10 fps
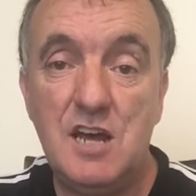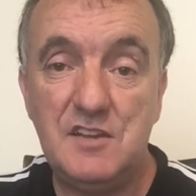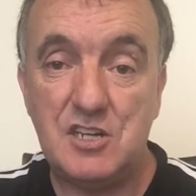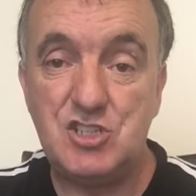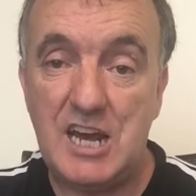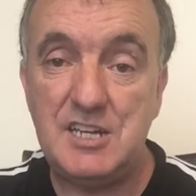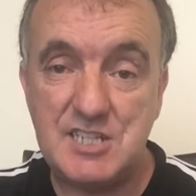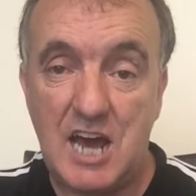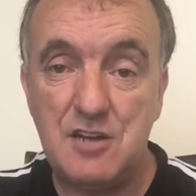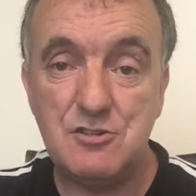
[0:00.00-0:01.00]
that Jane
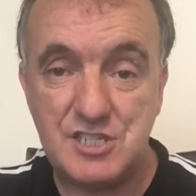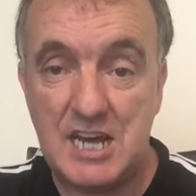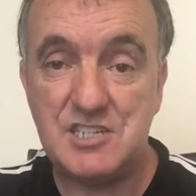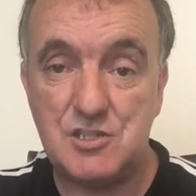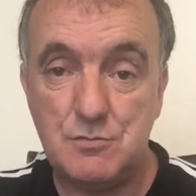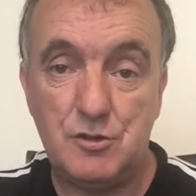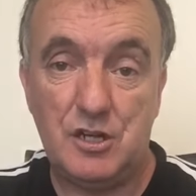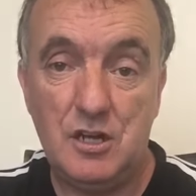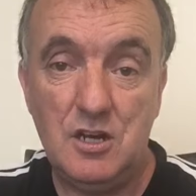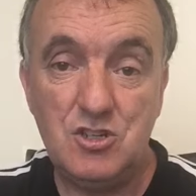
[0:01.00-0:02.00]
Tanner's
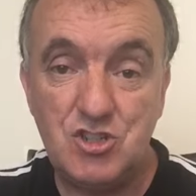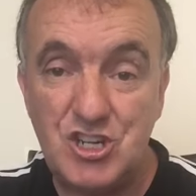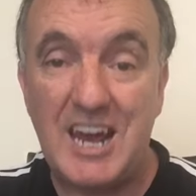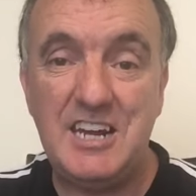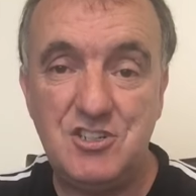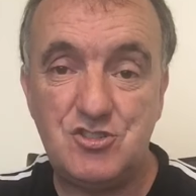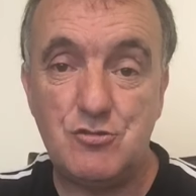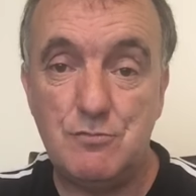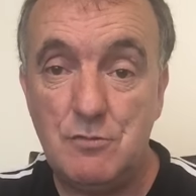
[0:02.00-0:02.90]
testimony changed